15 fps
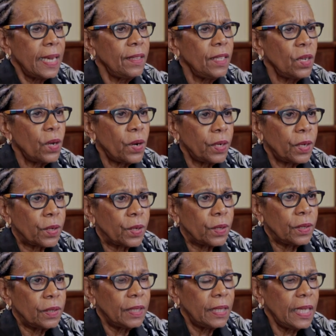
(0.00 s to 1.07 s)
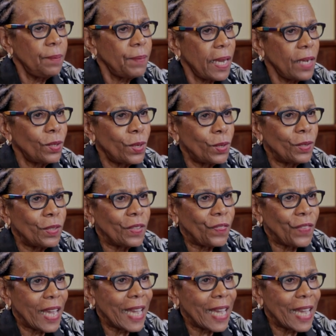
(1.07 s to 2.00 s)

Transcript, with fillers: In the article, he made note of the